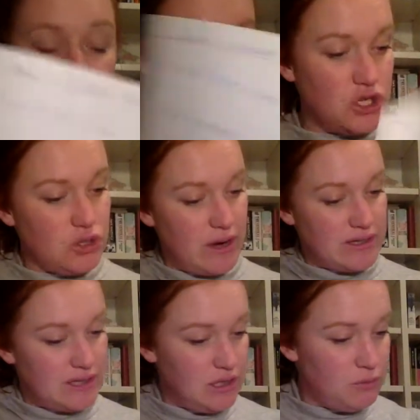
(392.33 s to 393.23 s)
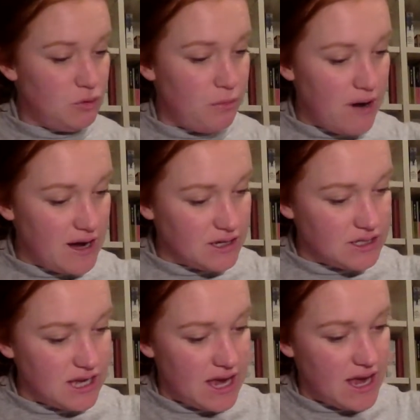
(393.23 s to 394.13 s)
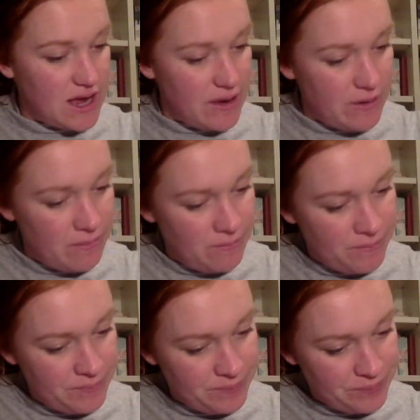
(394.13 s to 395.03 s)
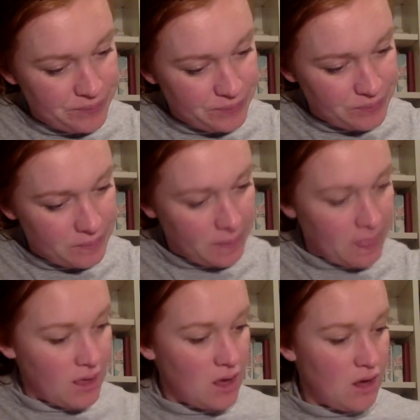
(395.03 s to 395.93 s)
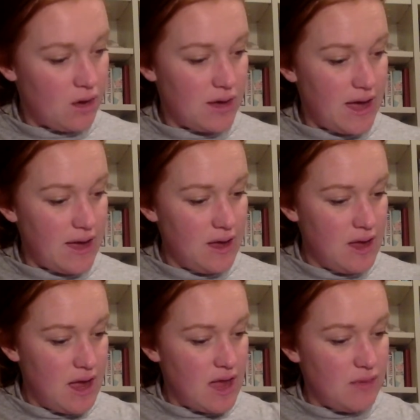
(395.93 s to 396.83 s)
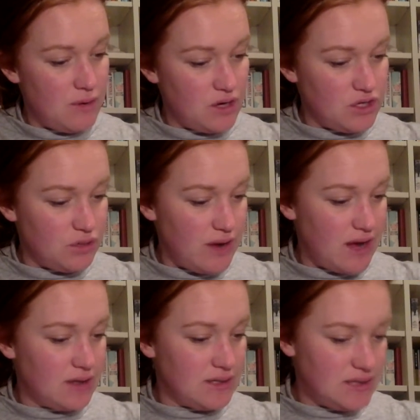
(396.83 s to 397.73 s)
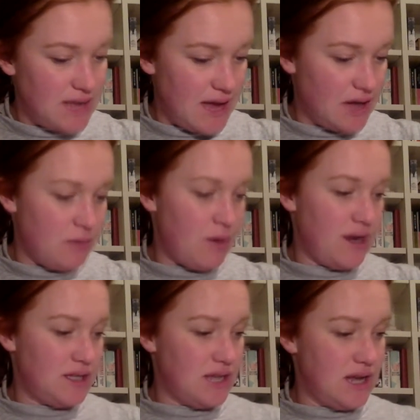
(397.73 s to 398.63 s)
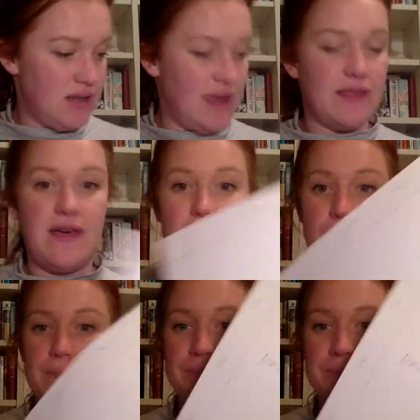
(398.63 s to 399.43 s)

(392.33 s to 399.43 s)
We're going to do our syllable breakdown, okay? And then we're going to do our sound breakdown like that.